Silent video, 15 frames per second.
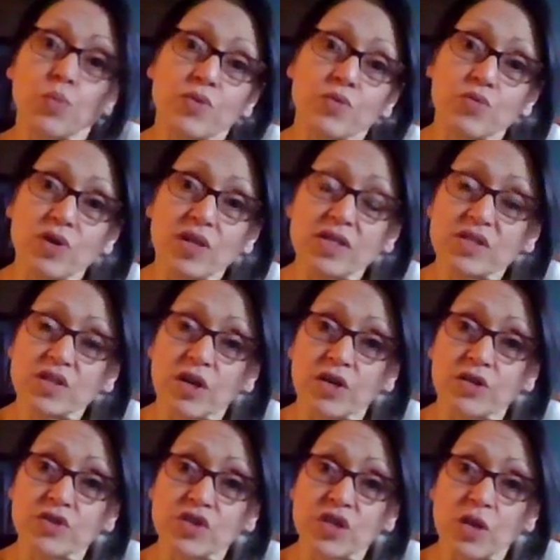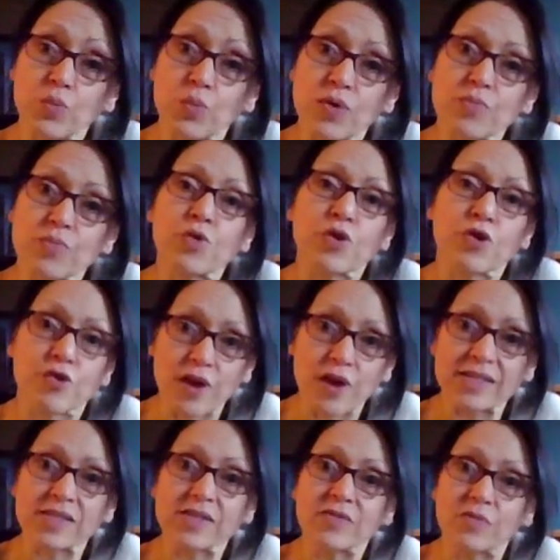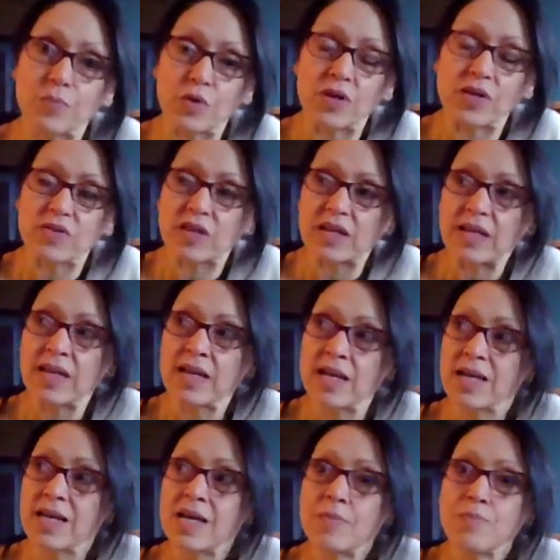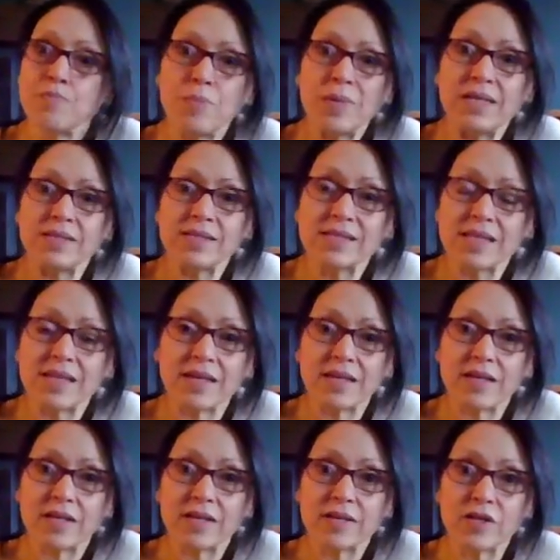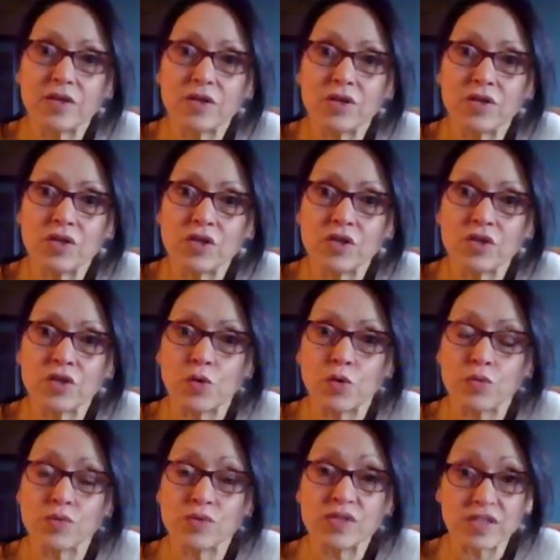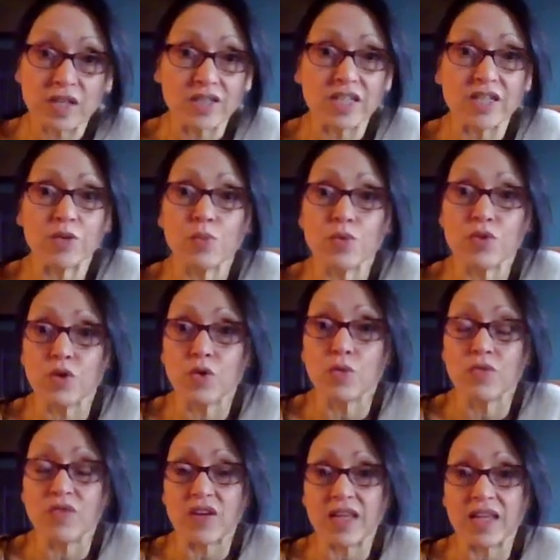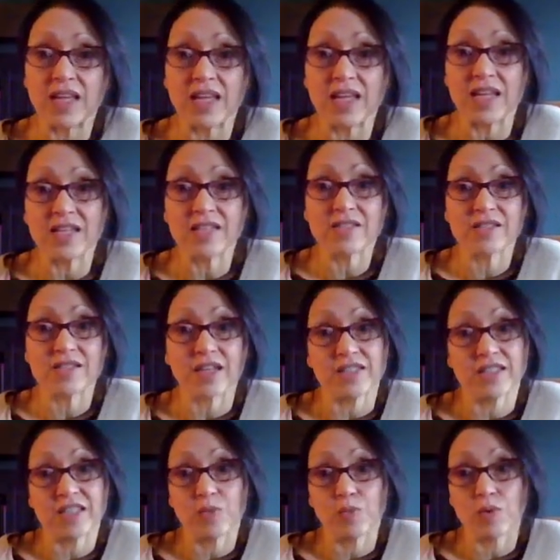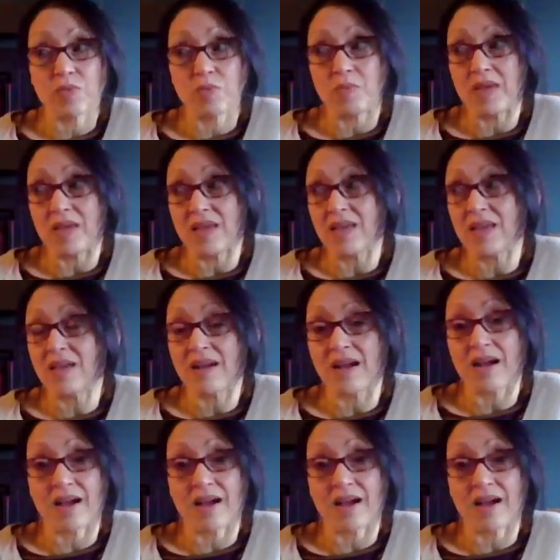with research and with progressive breathing means that, studying with you, Vicky, studying with me,